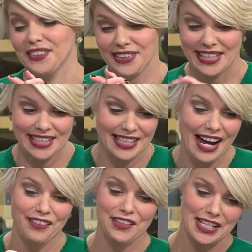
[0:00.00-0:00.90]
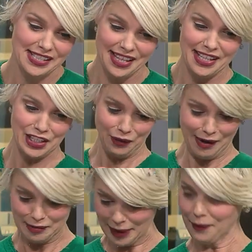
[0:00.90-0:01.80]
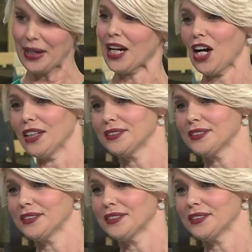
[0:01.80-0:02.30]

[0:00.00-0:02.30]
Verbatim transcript: And then uh -huh. after this, I think your wives might want it gone.